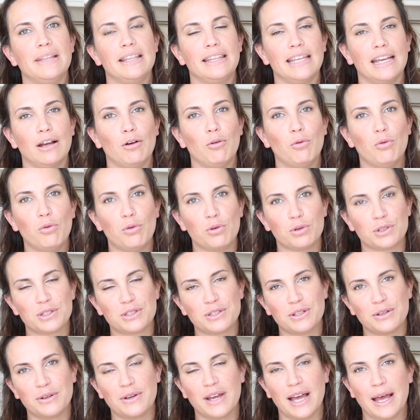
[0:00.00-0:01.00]
They
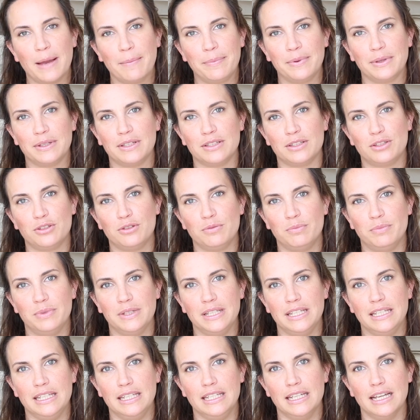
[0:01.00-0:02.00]
also happen to
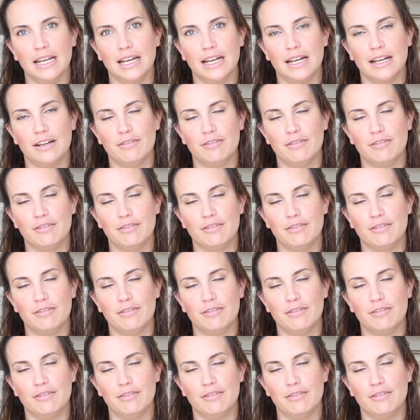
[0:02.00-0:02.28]
be